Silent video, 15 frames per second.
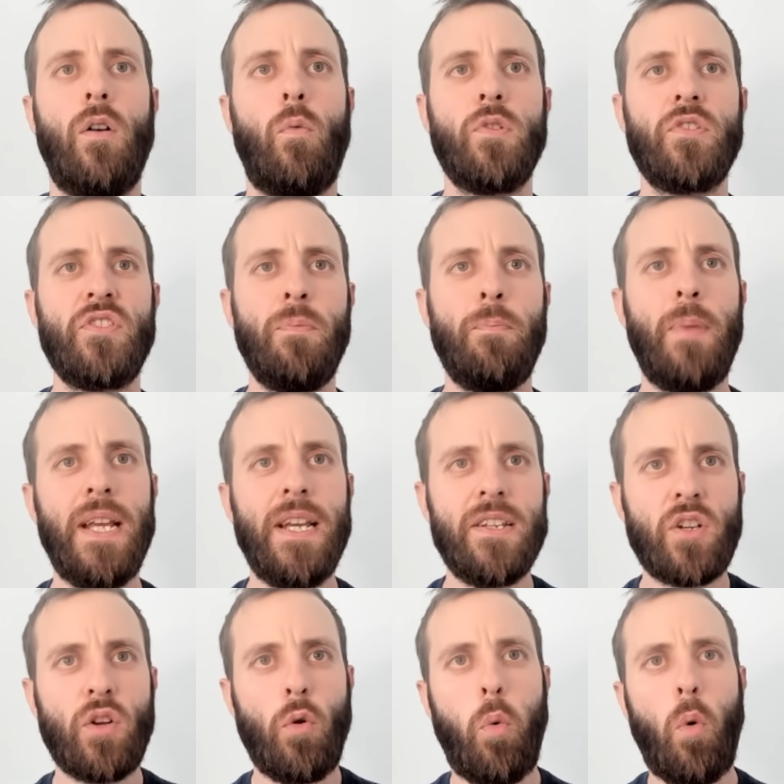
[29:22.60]
What's the
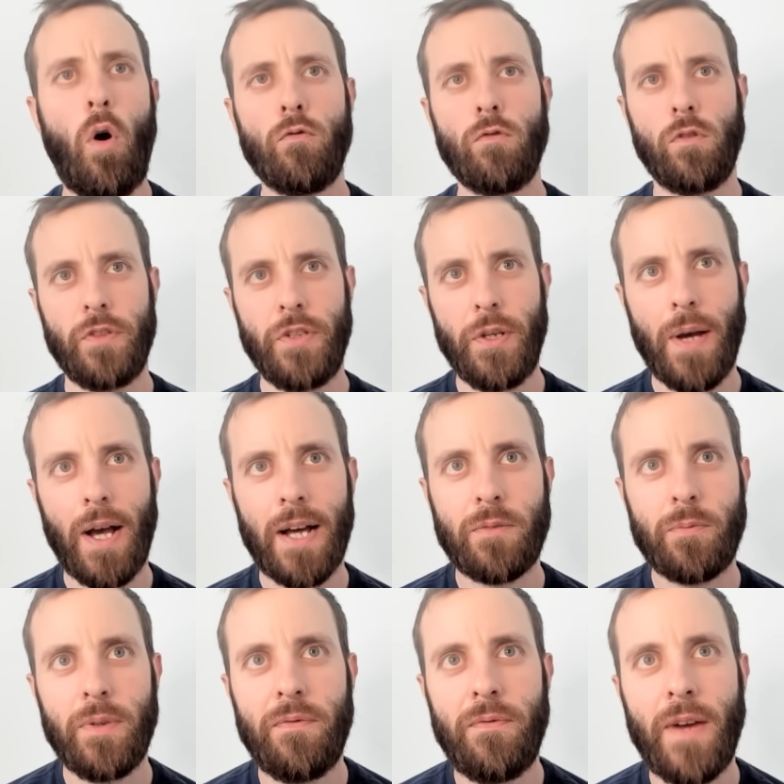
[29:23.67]
biggest quarrel you had
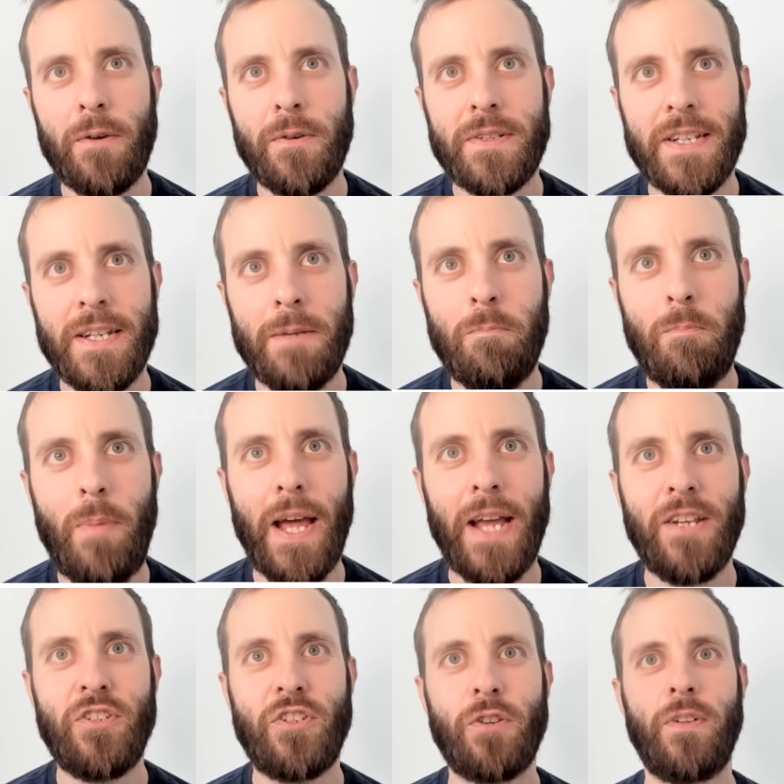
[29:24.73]
with Verity and
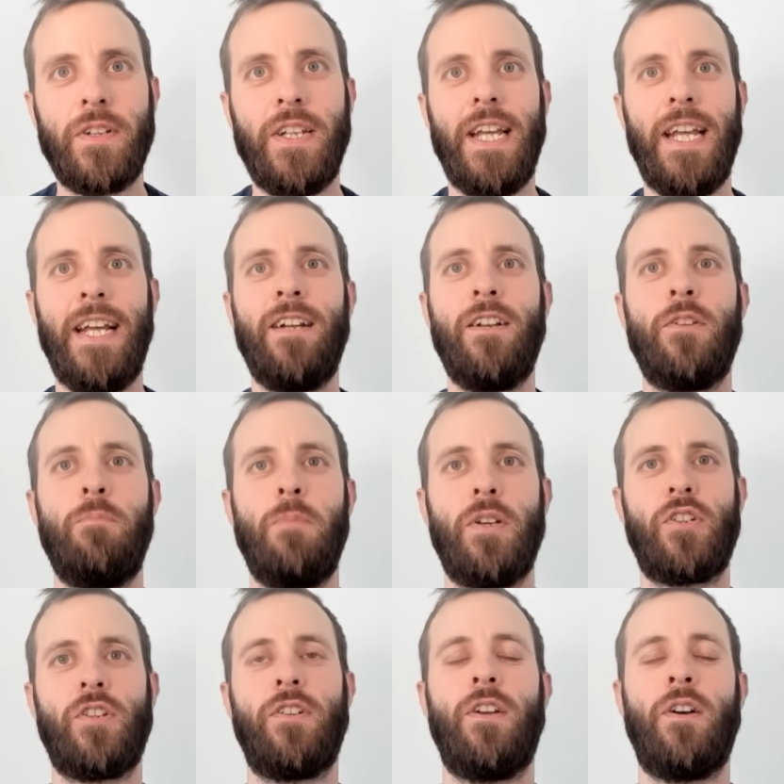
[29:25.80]
Ben during the England
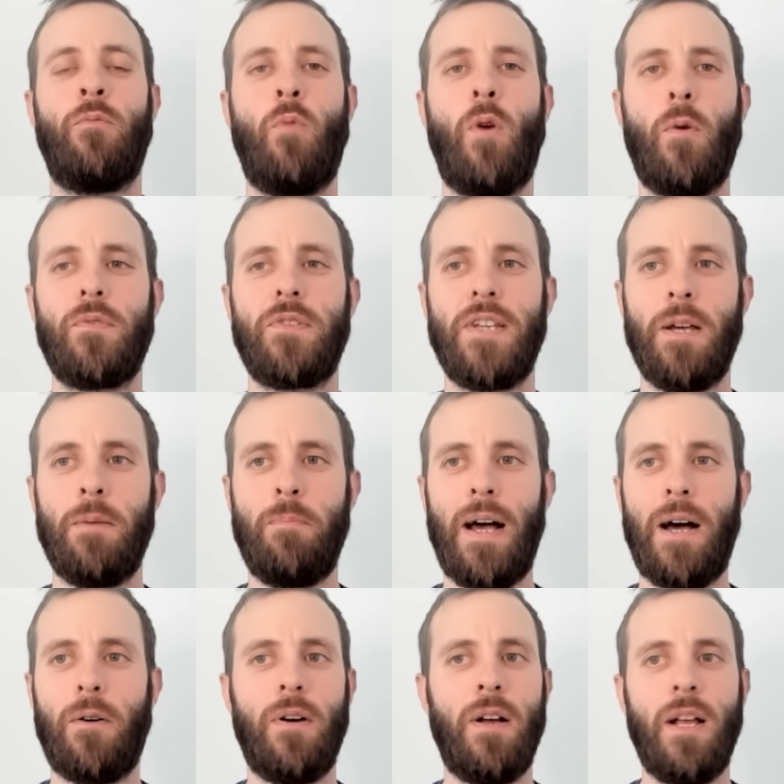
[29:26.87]
mission, and what was it
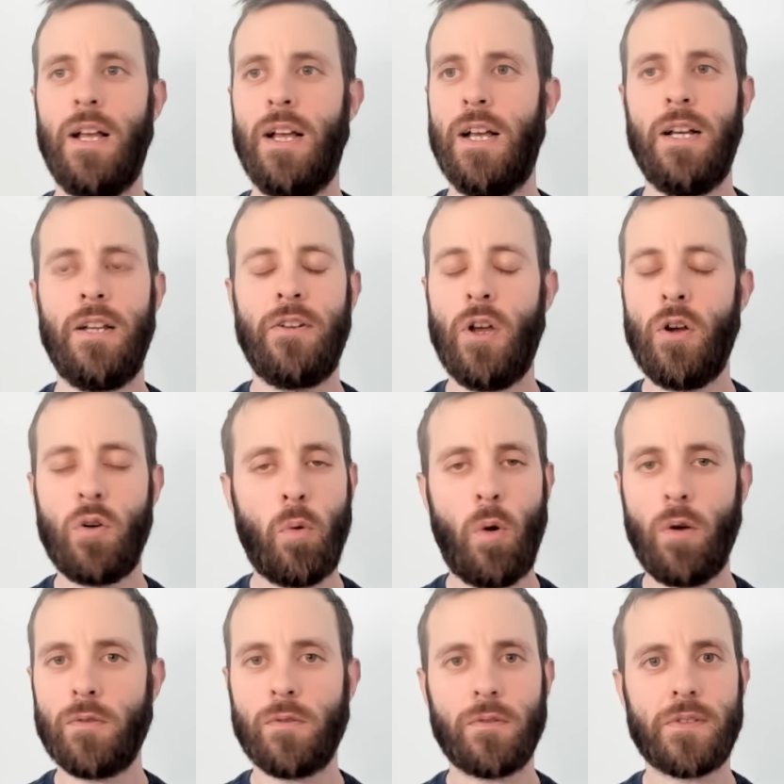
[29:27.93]
about? No
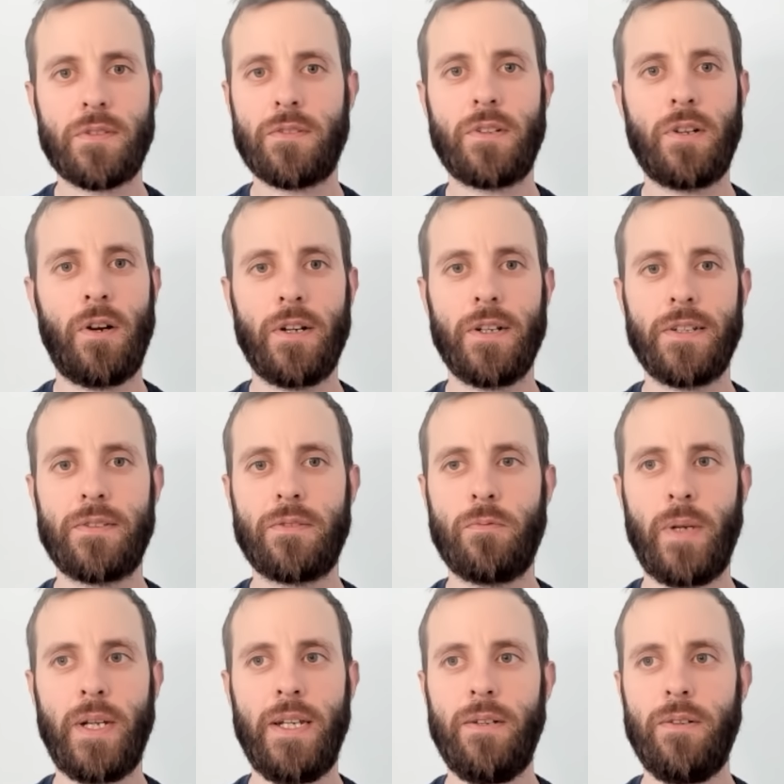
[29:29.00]
quarrels, guys.
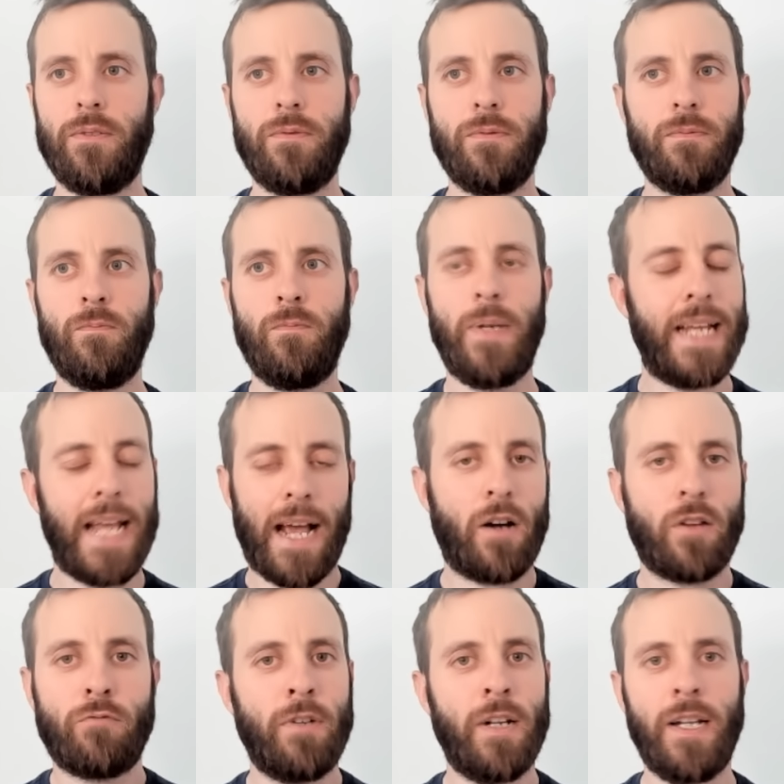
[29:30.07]
We get
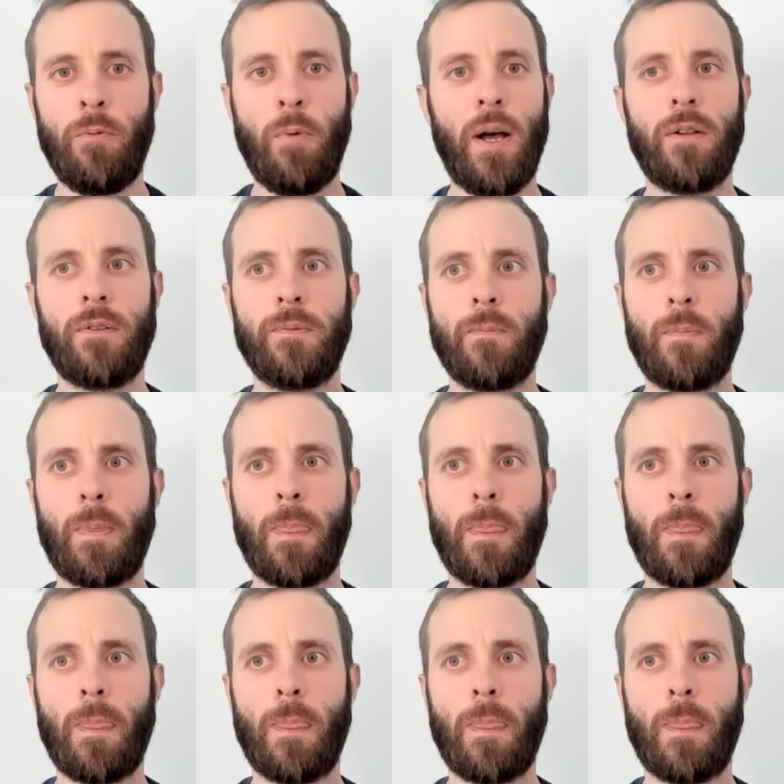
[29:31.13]
on really well.